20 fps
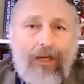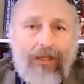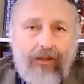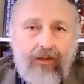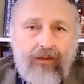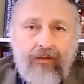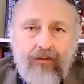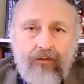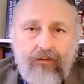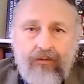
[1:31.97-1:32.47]

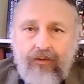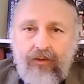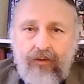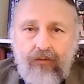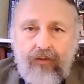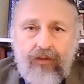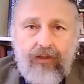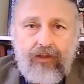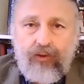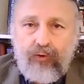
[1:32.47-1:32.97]
wedded
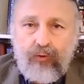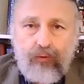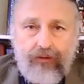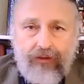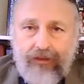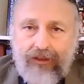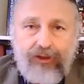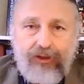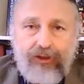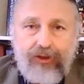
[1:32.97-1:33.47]
to the
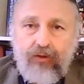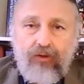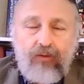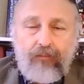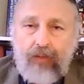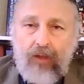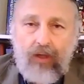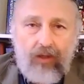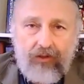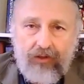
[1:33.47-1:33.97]

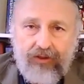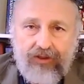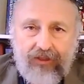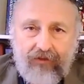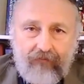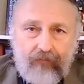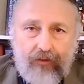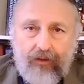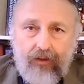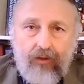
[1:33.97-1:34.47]
traditional
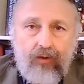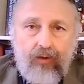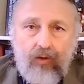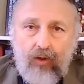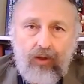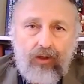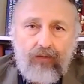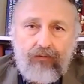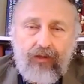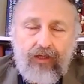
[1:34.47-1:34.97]
policy, if we can
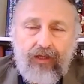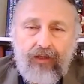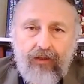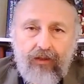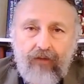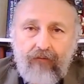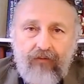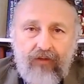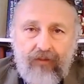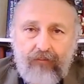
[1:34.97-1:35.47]
call it
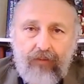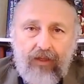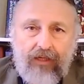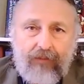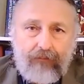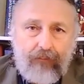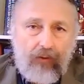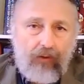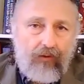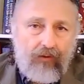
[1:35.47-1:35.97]
that, of the
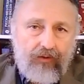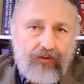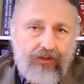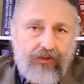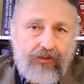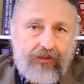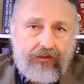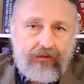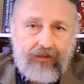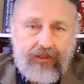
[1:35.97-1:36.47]

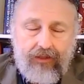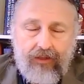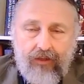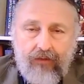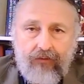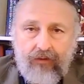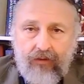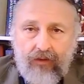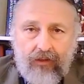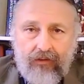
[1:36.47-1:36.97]
bipartisan elite
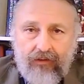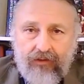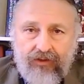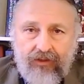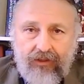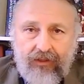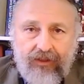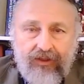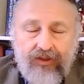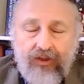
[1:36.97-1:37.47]
in the United
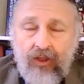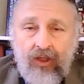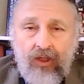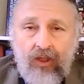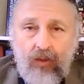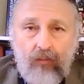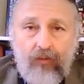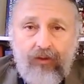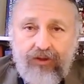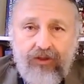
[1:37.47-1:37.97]
States,
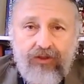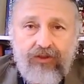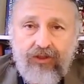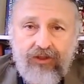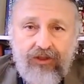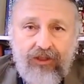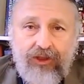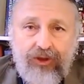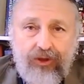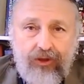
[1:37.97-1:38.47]
which is
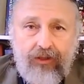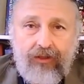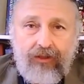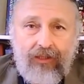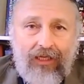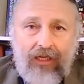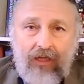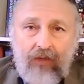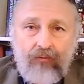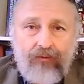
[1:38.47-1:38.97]
essentially
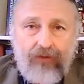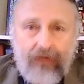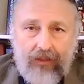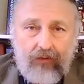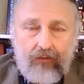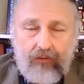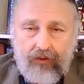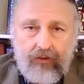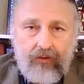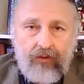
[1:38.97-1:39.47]

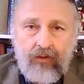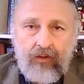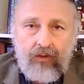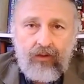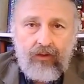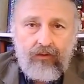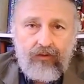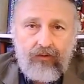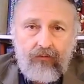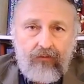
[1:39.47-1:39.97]
kowtowing
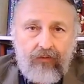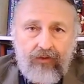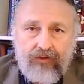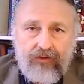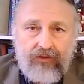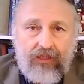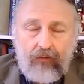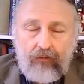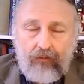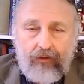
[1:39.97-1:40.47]
to the
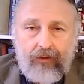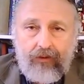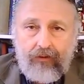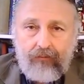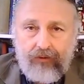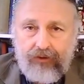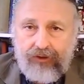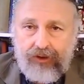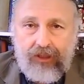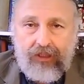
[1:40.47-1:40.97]
Saudi
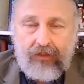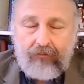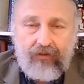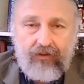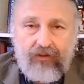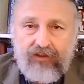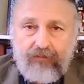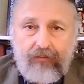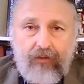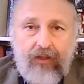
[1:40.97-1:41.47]
regime,
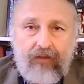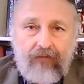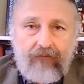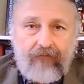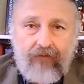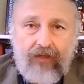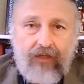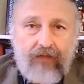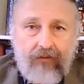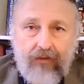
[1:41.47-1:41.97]
despite the
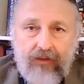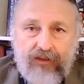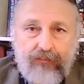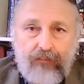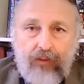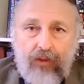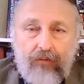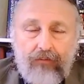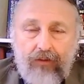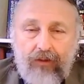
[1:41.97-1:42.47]
fact that it's
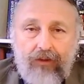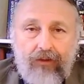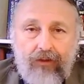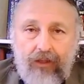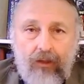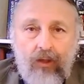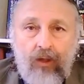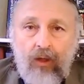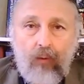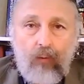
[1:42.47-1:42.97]
probably
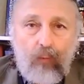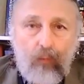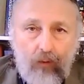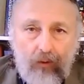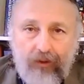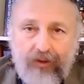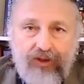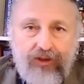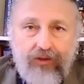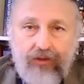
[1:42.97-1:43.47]
the
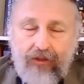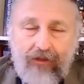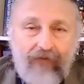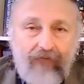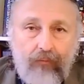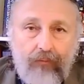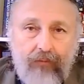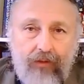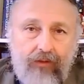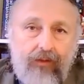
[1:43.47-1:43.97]
worst
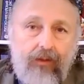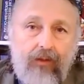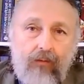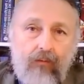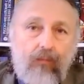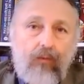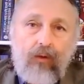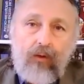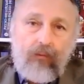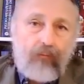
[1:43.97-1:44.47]
government in
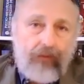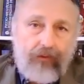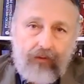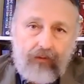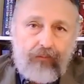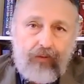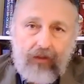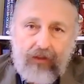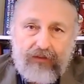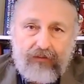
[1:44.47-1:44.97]
the world, with
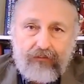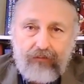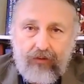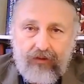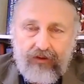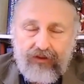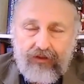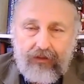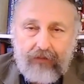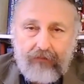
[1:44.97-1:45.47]
the possible
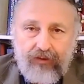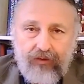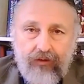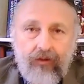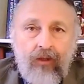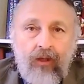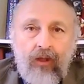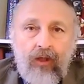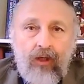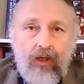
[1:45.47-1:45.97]

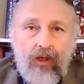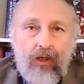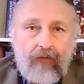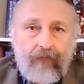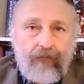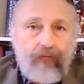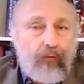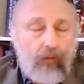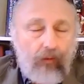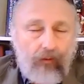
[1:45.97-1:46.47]
exception
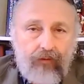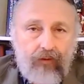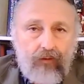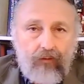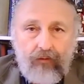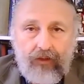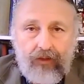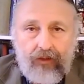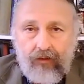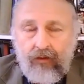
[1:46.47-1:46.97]
of North
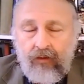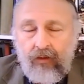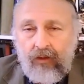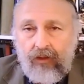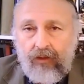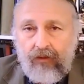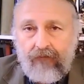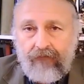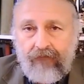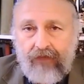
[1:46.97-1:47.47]
Korea.
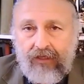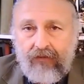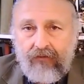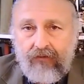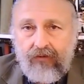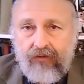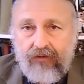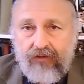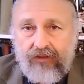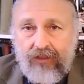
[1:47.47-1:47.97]
And the
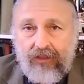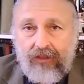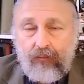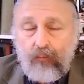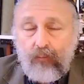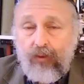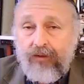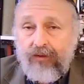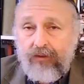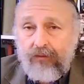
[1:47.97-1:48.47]
fact that the
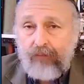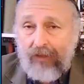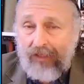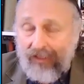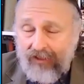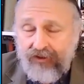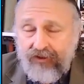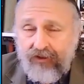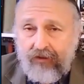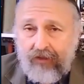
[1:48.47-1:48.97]
Senate was
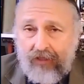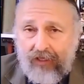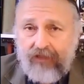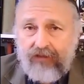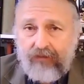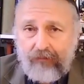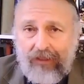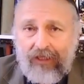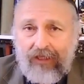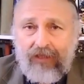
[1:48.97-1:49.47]
pass-
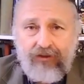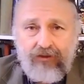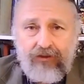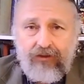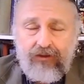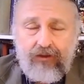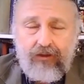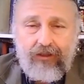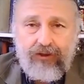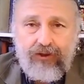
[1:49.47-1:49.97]
has passed
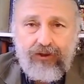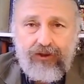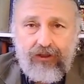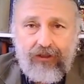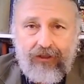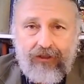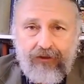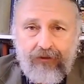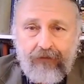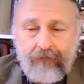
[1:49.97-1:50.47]
this
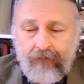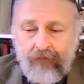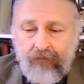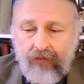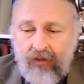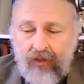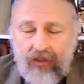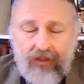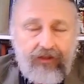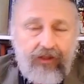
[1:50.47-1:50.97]
legislation,
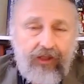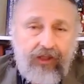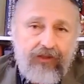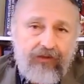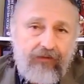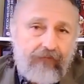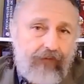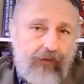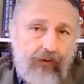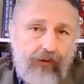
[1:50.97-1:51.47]
I think,
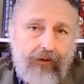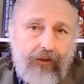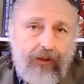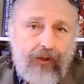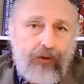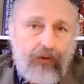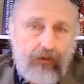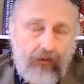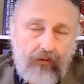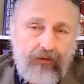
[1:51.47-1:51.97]
is a very
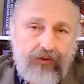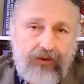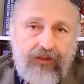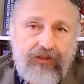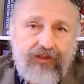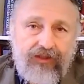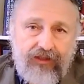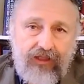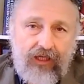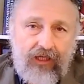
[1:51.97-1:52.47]

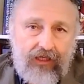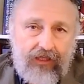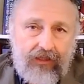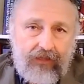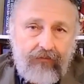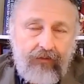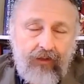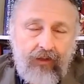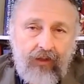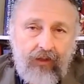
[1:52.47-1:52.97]
encouraging
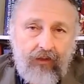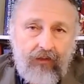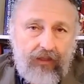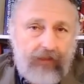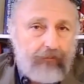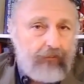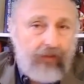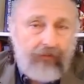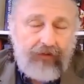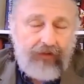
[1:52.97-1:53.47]
sign
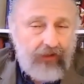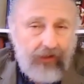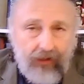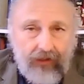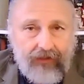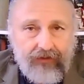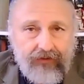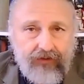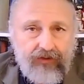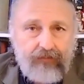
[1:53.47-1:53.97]
that maybe the
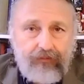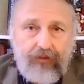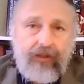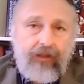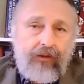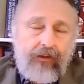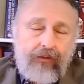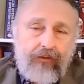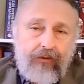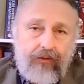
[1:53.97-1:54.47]
ice is
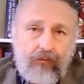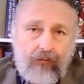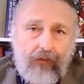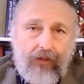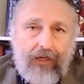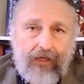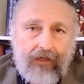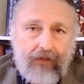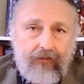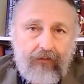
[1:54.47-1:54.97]
beginning to
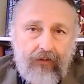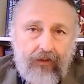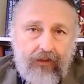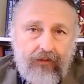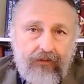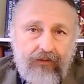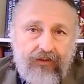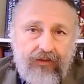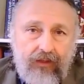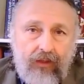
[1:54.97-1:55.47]
crack,
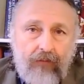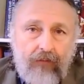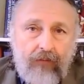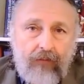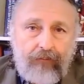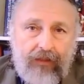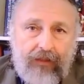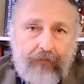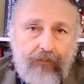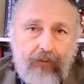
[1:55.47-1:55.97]
that some
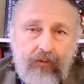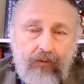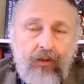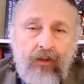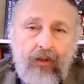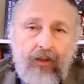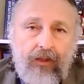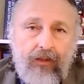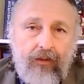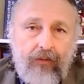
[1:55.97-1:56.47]

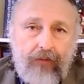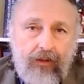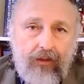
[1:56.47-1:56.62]
people in